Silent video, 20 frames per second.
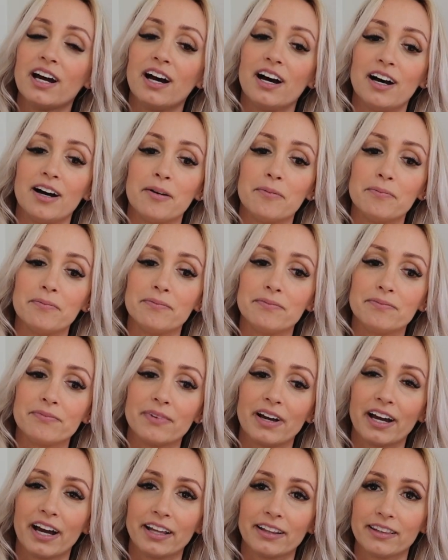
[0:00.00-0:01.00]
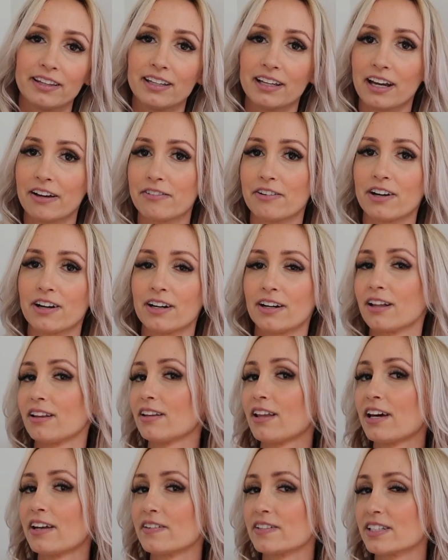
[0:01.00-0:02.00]
Um, I think I've heard a
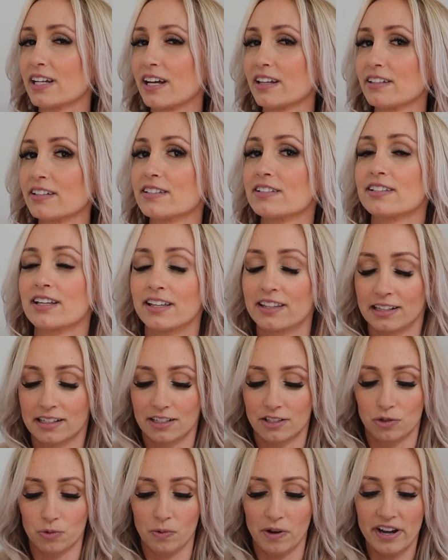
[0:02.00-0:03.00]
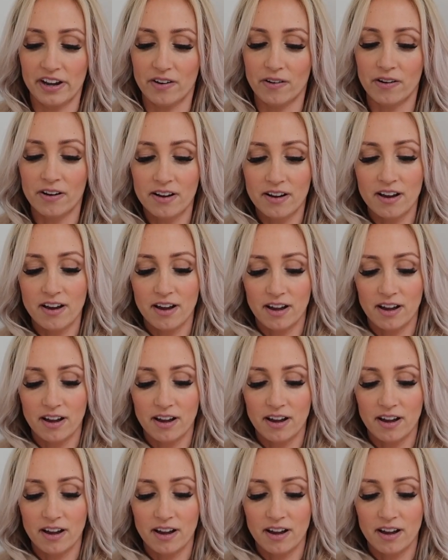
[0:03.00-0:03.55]
lot of stylists say that as well.